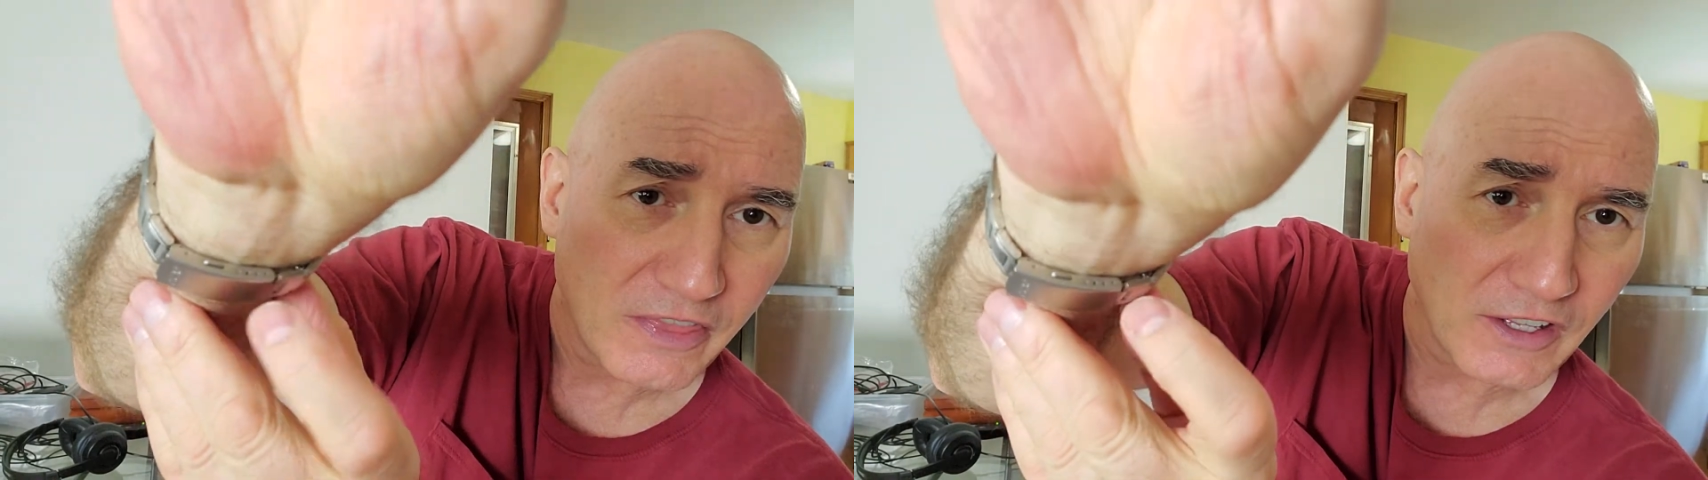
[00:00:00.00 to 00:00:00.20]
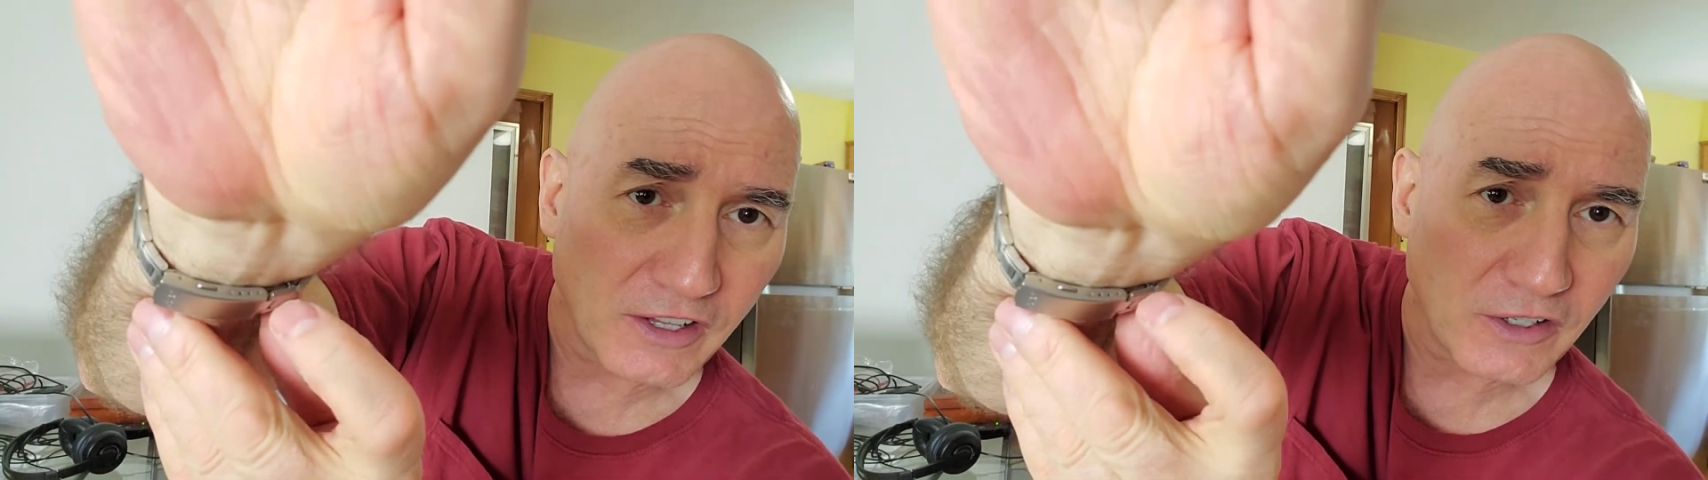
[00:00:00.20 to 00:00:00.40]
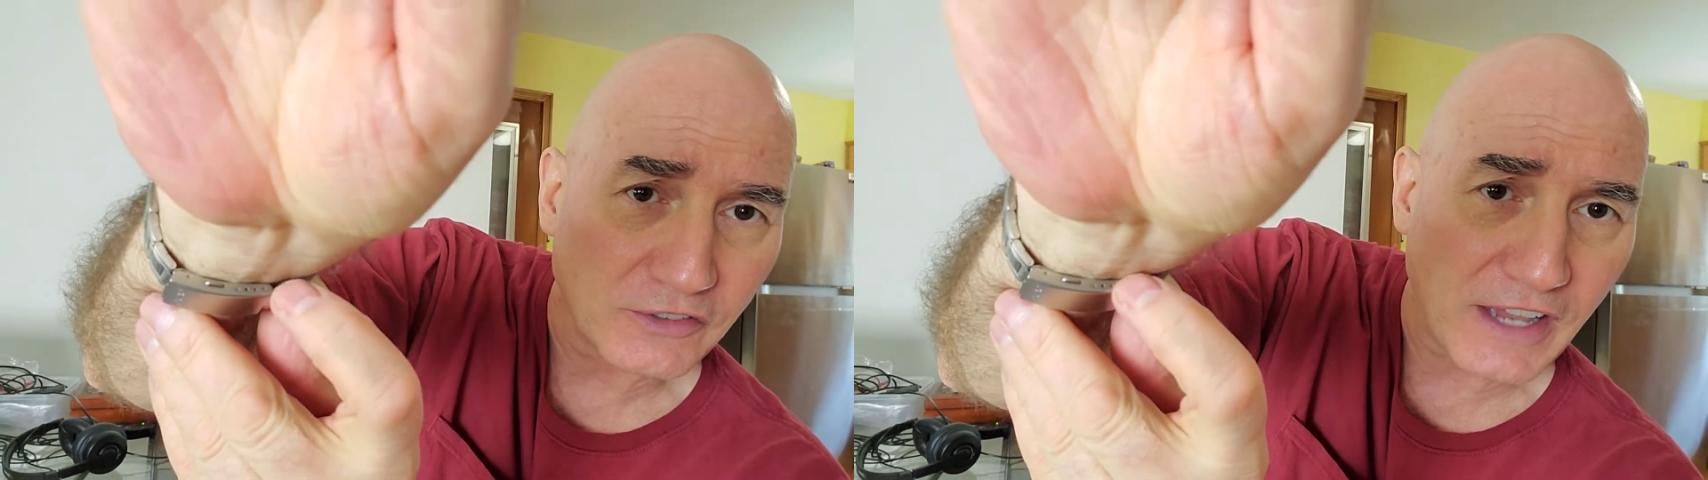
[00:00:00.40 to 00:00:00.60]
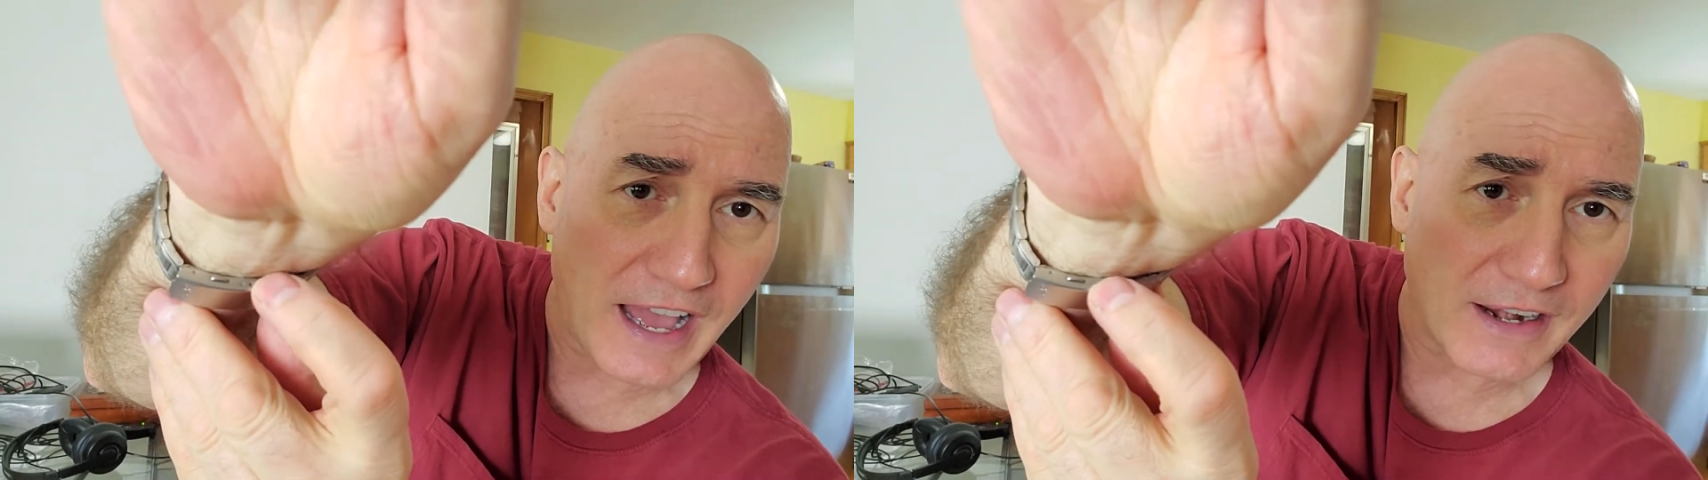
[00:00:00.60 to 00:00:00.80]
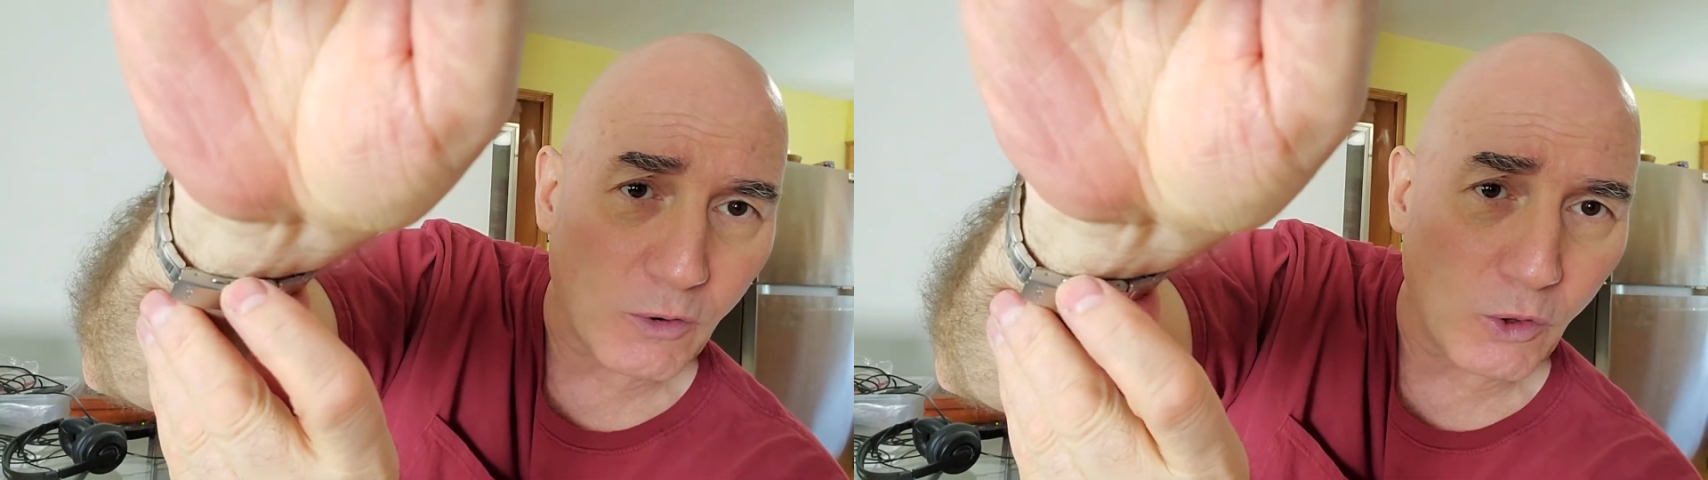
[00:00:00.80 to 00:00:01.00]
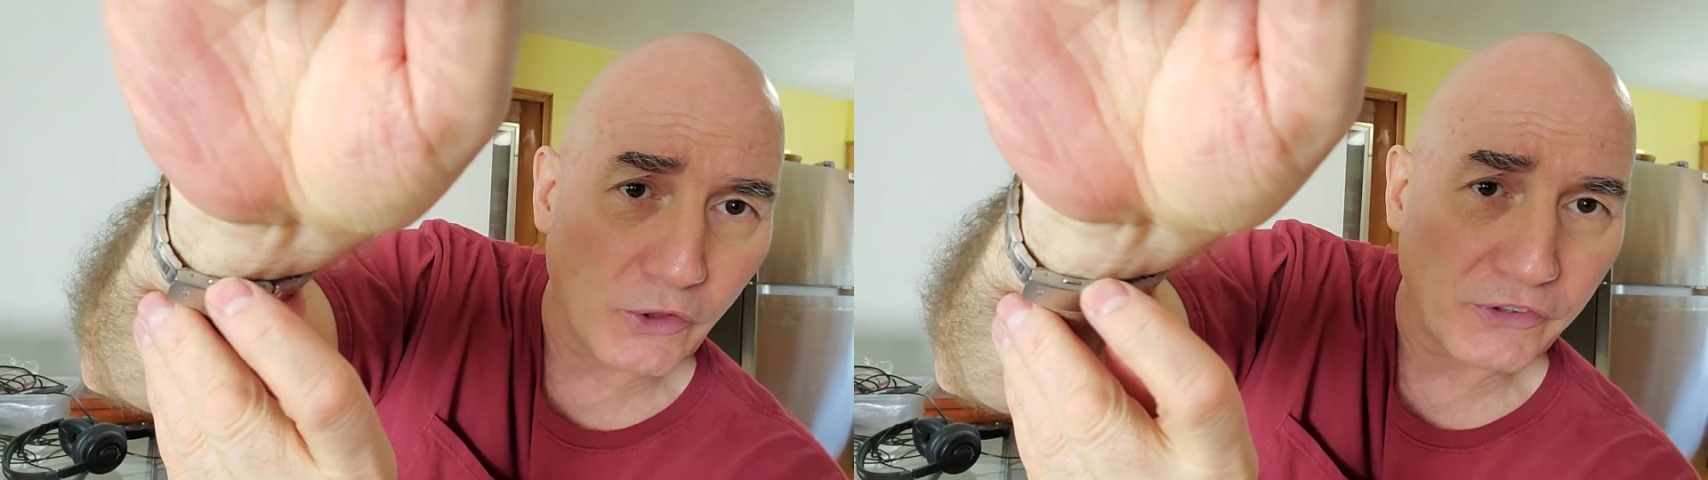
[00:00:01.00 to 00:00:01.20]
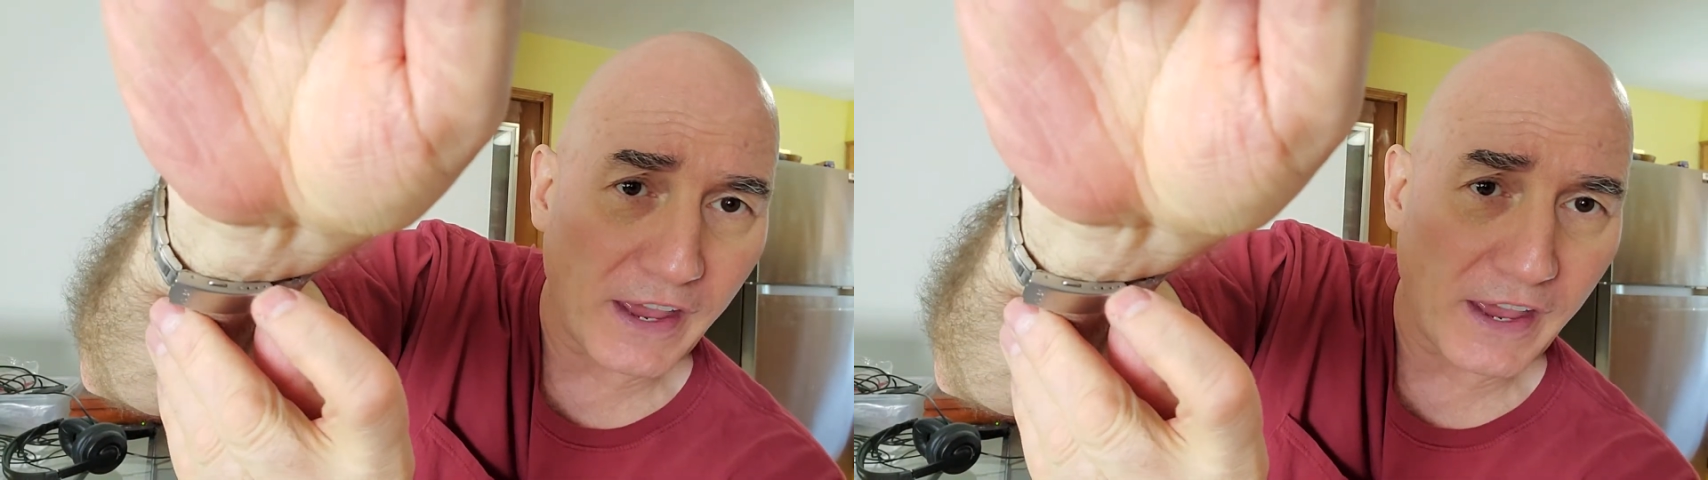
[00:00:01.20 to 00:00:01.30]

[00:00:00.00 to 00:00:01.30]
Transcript: the little dot holes,